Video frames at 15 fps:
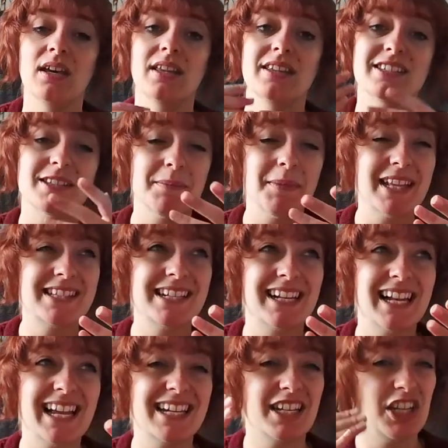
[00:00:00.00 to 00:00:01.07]
The semantic
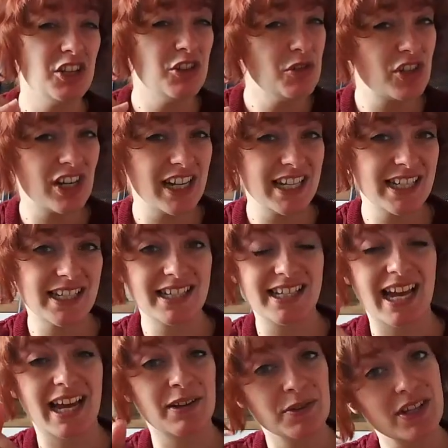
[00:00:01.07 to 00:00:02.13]
layer usually sits
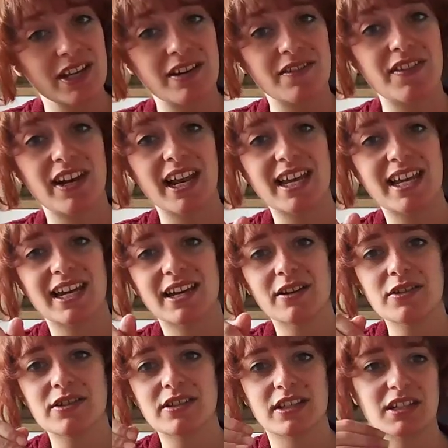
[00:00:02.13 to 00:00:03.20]
outside of the
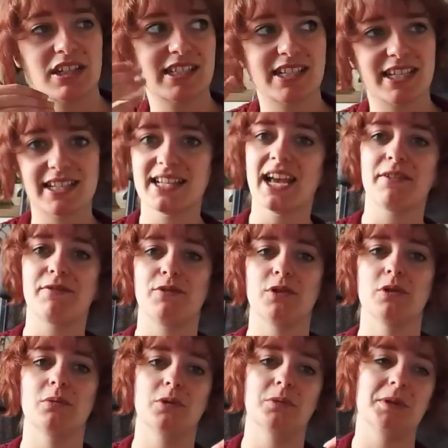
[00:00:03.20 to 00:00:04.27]
Lakehouse, and its exact
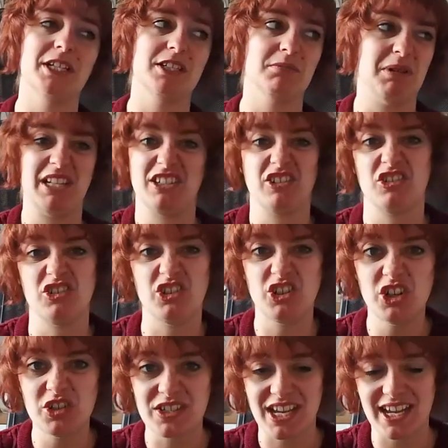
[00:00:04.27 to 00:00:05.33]
form will be dependent on your
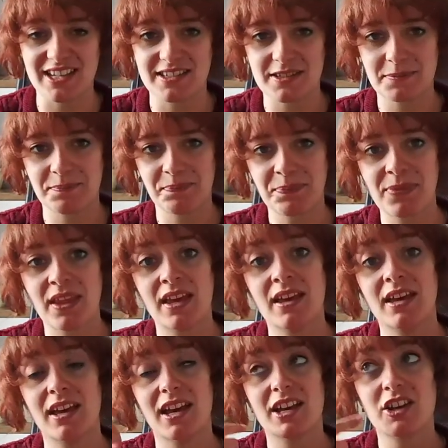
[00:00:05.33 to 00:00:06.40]
use case.
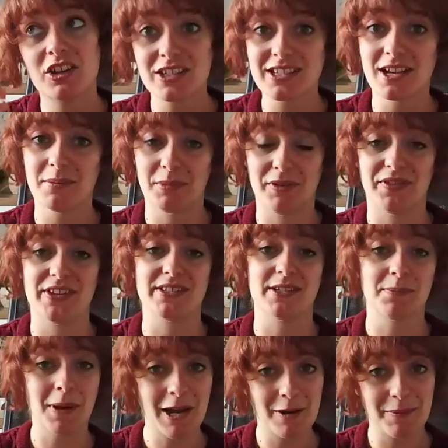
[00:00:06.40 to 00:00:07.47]
A good example of this is
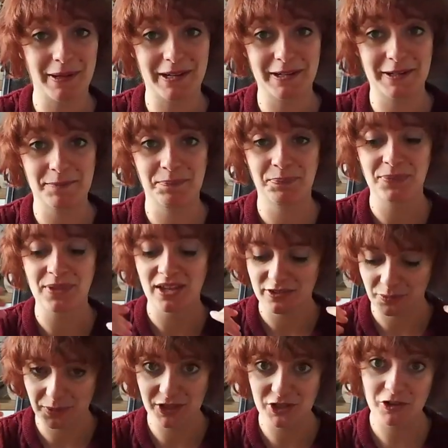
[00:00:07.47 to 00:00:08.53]
Power BI.
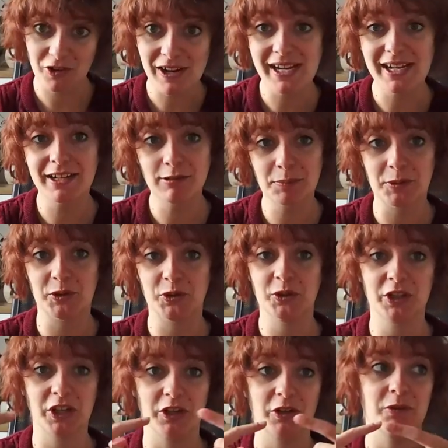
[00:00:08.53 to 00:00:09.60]
So when you're creating a
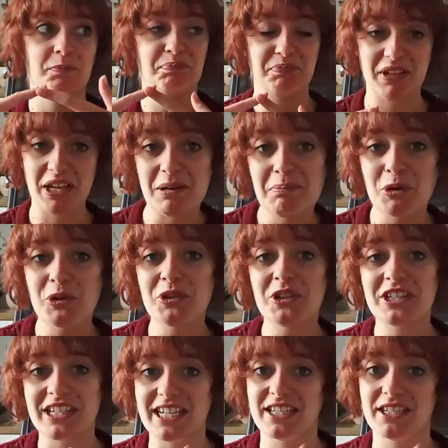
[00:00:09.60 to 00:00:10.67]
report, you import the
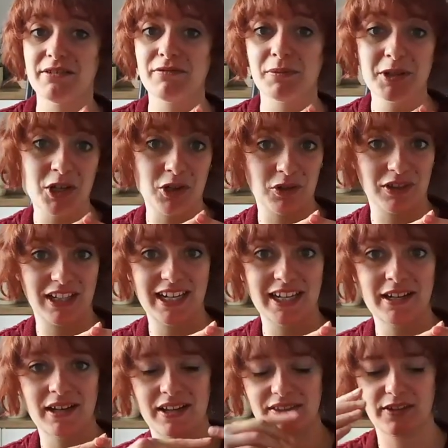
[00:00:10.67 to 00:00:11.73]
data from the gold
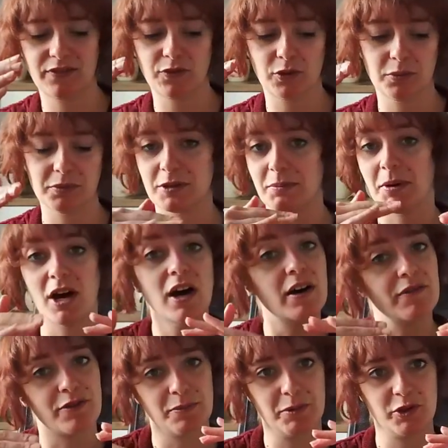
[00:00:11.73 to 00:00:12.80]
layer, and this forms a
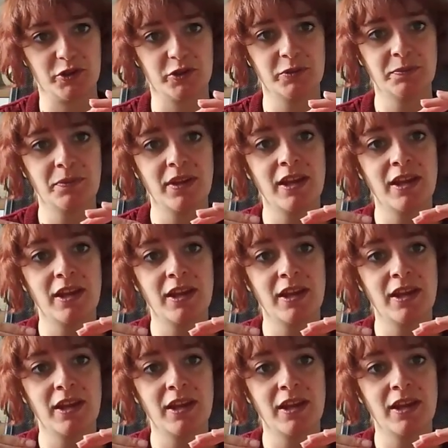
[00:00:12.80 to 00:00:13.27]
path model.